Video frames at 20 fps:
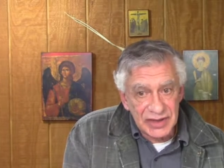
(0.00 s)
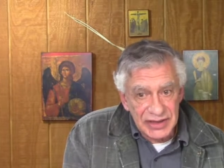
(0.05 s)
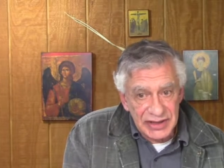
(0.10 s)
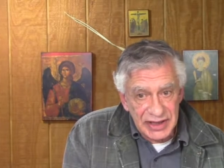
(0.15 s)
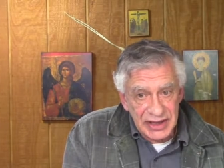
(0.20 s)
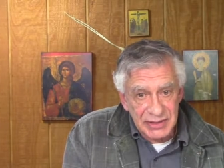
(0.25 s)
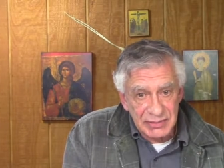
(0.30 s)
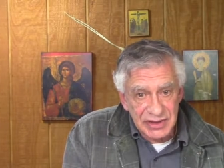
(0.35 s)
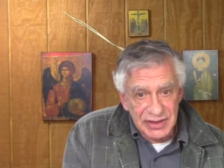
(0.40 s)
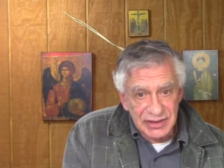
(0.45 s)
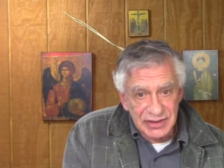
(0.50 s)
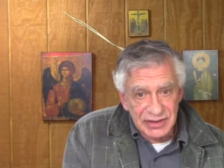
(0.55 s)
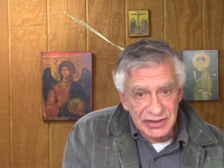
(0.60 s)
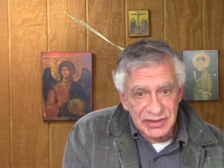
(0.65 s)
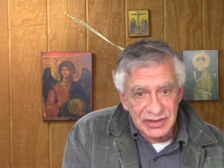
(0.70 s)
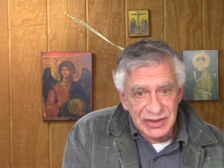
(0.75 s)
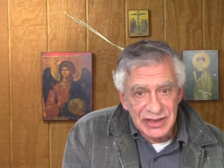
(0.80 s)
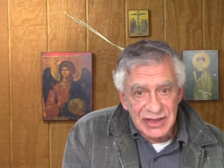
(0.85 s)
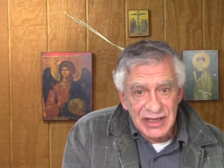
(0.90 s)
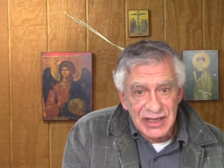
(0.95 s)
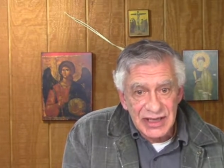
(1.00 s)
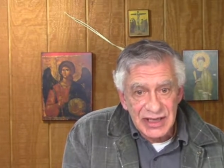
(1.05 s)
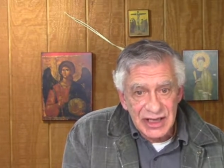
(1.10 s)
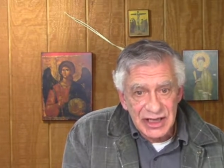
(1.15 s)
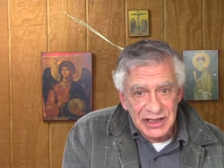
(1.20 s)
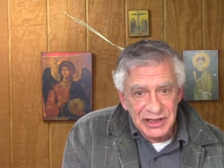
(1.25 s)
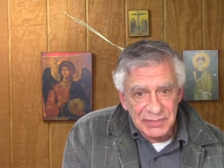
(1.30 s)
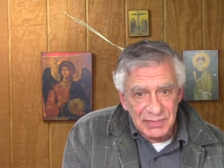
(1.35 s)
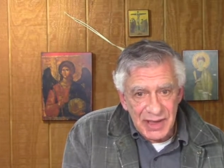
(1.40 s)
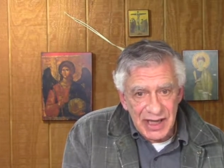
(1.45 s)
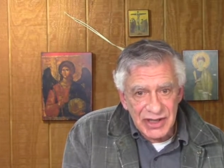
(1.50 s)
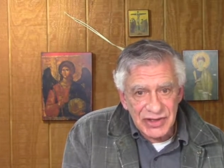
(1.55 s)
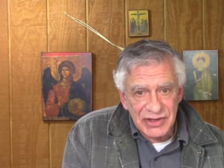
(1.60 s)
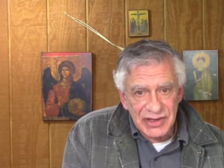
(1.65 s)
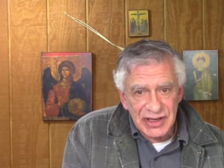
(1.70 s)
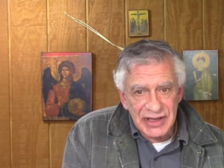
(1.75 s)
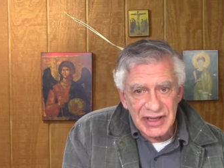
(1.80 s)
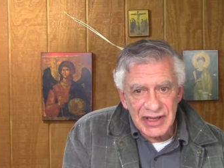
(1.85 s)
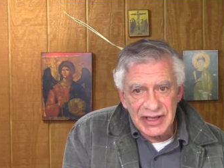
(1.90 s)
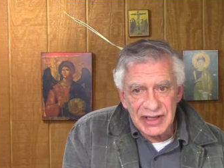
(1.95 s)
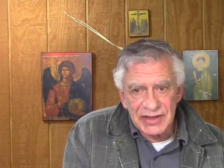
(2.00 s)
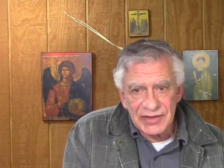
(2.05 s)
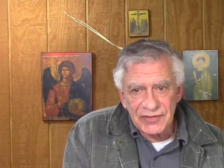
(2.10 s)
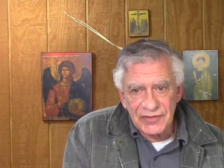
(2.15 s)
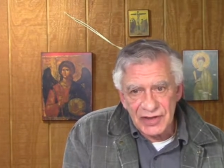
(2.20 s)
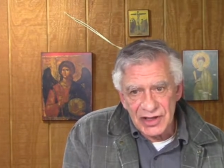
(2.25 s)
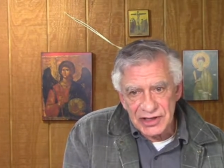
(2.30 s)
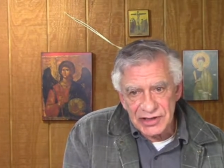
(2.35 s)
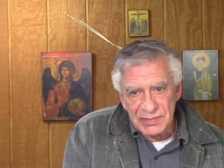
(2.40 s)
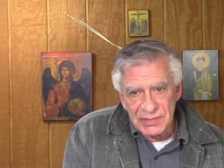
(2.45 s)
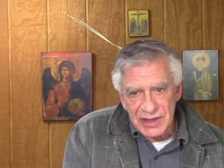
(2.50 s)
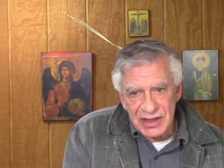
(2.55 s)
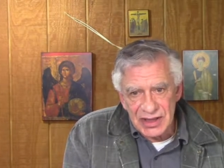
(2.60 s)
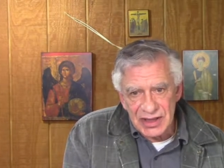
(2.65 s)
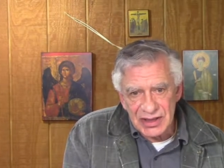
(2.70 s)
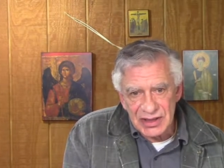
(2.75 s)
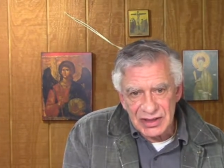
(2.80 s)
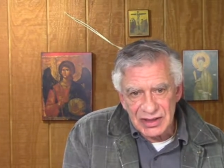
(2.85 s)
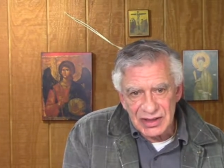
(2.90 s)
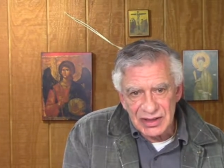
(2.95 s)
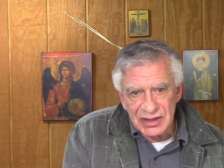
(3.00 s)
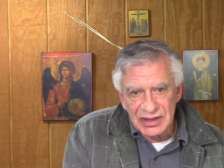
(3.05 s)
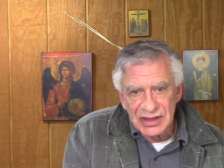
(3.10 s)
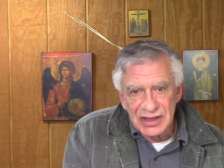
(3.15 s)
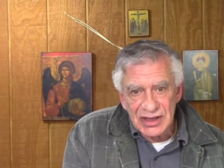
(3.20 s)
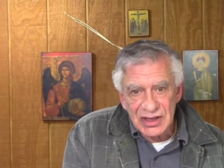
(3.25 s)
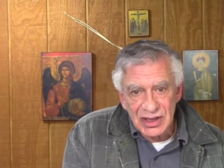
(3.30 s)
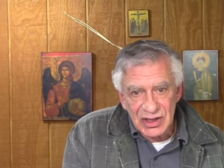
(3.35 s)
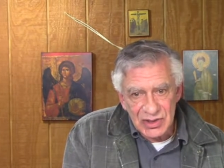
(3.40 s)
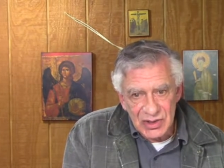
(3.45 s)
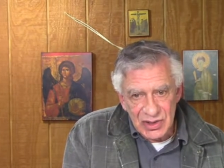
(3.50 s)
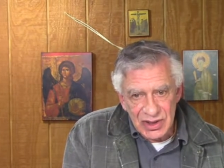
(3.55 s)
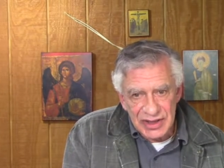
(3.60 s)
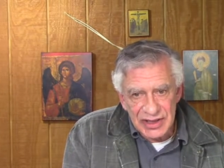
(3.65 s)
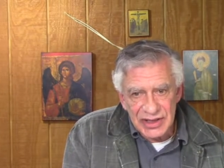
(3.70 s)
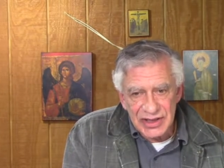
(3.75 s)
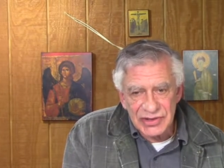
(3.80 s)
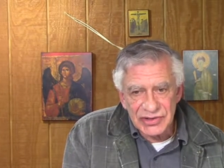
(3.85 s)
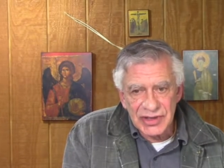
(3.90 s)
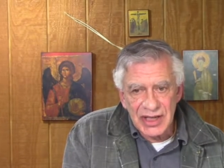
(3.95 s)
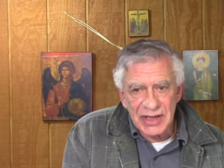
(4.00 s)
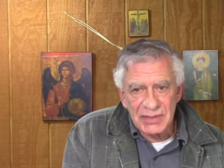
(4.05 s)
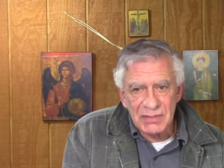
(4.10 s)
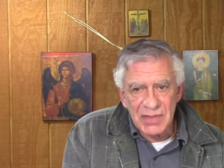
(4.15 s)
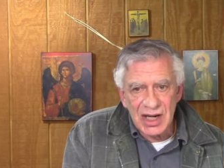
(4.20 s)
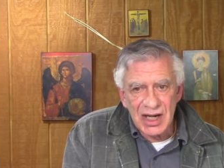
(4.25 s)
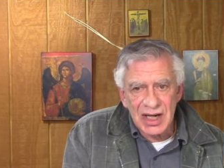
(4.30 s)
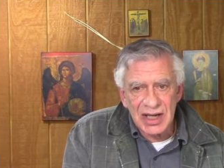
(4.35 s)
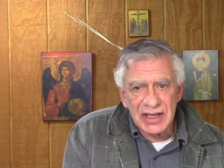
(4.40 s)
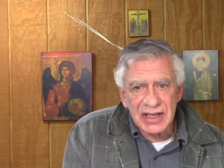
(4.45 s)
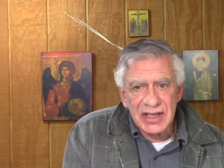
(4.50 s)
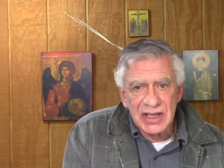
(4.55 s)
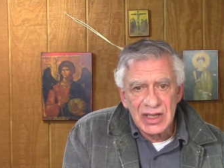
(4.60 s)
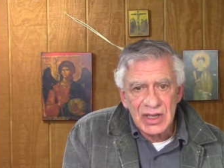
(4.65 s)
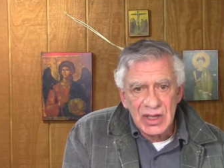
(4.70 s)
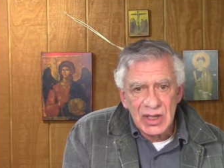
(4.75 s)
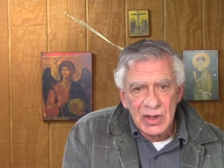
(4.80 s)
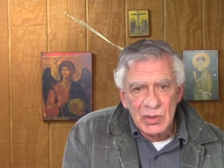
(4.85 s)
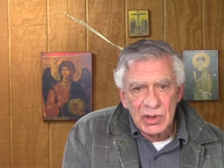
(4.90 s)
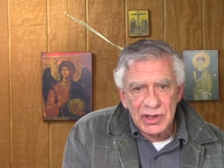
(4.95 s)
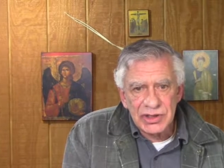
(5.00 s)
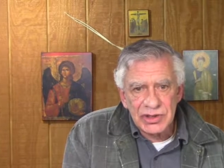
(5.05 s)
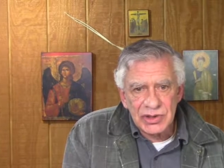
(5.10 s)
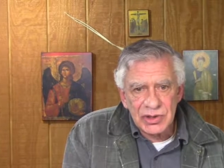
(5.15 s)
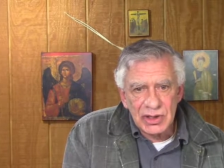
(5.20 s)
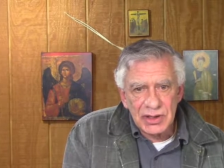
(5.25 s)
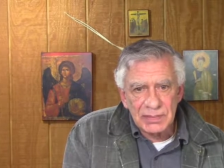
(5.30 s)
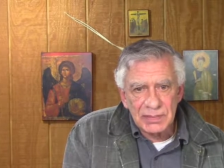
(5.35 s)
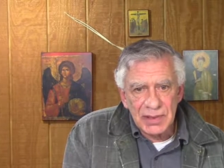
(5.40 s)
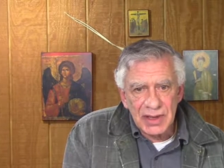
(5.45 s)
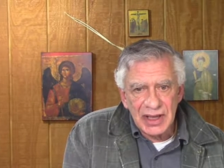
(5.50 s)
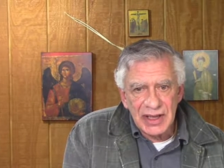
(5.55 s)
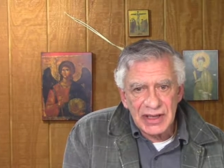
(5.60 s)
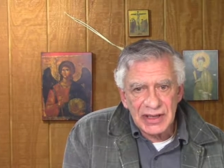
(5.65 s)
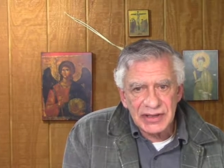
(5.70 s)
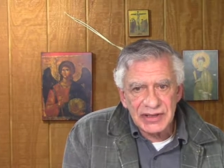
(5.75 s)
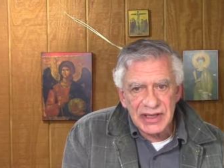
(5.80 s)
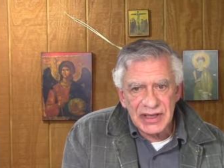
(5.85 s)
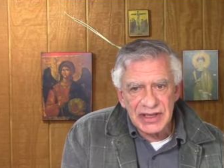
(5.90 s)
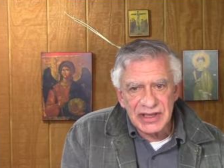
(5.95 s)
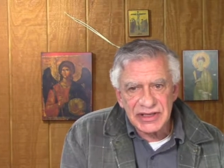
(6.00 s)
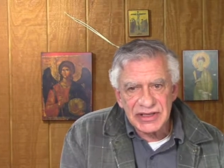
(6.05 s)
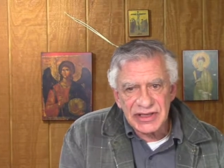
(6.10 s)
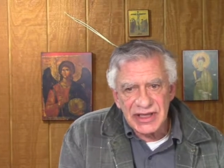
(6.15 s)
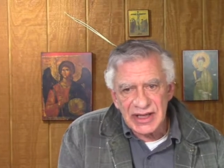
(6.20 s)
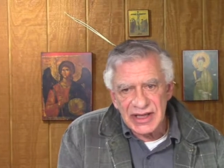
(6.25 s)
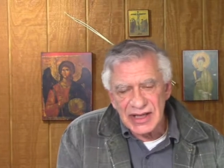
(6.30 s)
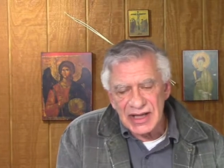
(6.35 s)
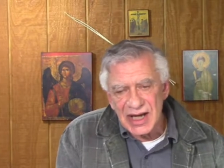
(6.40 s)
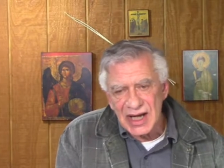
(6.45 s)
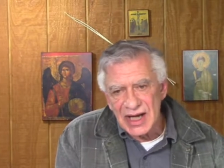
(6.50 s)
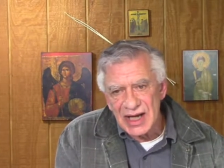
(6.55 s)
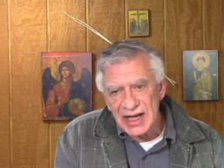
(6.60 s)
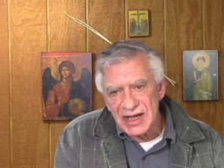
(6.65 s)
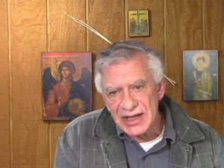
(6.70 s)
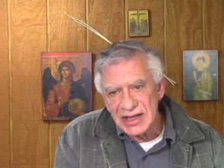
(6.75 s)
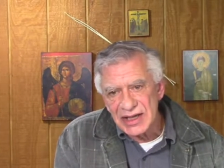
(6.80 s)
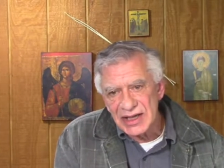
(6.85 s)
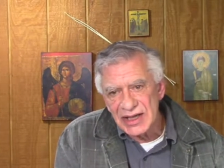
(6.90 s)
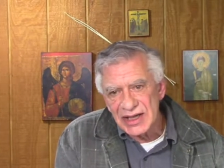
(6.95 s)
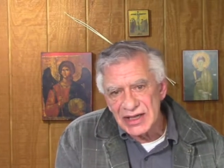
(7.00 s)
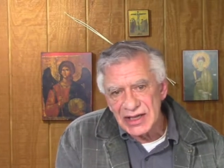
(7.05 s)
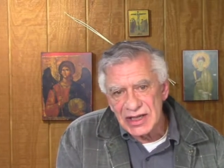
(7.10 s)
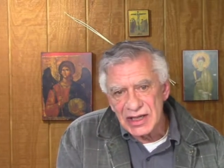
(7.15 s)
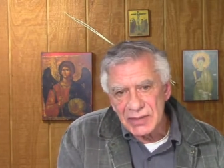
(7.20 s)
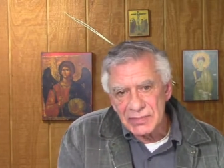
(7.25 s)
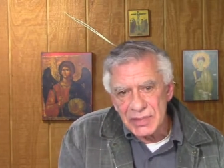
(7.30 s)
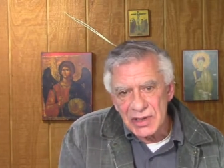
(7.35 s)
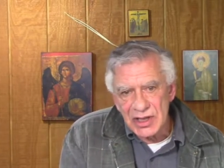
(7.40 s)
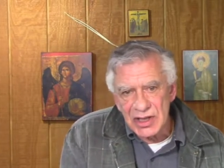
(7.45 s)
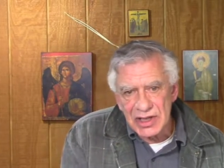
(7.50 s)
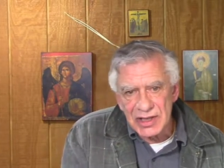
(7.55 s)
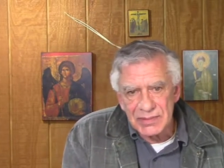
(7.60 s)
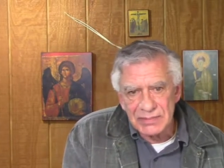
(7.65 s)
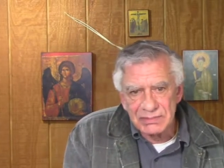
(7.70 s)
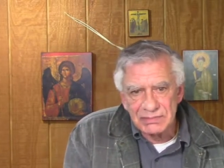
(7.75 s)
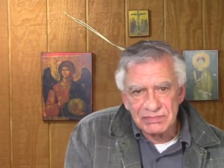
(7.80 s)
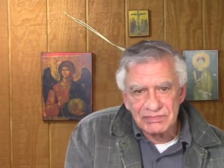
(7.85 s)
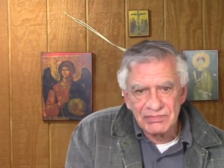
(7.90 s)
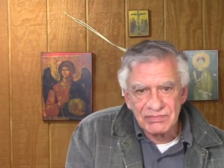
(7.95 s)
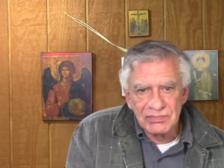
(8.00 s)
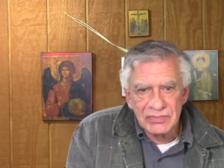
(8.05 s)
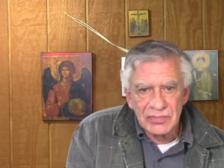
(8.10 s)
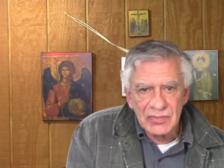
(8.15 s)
over demons, especially in his first miracle, according to St. Mark, which took place in the synagogue in Capernaum.